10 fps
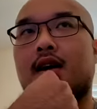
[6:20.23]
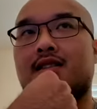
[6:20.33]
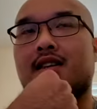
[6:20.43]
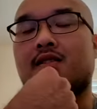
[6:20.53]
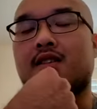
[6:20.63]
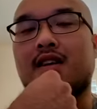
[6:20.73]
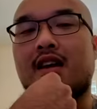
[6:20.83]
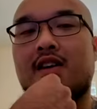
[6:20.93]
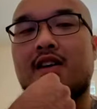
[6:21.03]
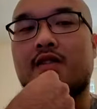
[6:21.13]
daily
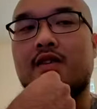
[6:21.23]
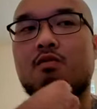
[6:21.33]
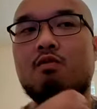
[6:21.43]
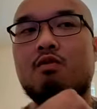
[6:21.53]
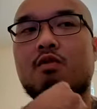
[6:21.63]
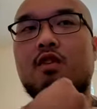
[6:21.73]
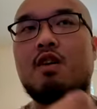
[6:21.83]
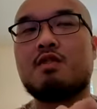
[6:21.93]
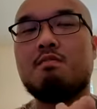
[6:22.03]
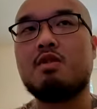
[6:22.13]
life
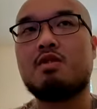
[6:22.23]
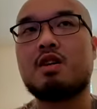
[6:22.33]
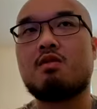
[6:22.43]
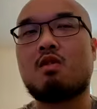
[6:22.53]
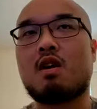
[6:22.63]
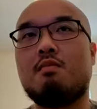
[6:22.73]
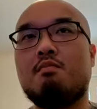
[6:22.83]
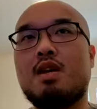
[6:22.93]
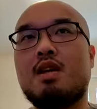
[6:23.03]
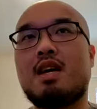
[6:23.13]
revolves mostly around
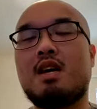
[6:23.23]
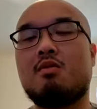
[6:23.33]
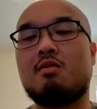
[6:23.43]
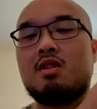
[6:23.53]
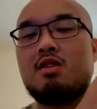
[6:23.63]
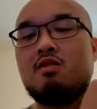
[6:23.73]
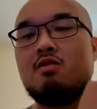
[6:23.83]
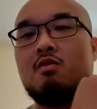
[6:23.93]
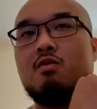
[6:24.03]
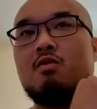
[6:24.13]
being able
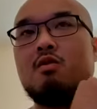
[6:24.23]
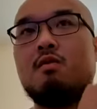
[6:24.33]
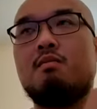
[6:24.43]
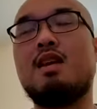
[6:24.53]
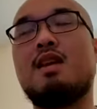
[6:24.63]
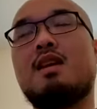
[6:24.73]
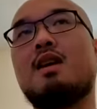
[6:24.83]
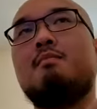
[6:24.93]
to be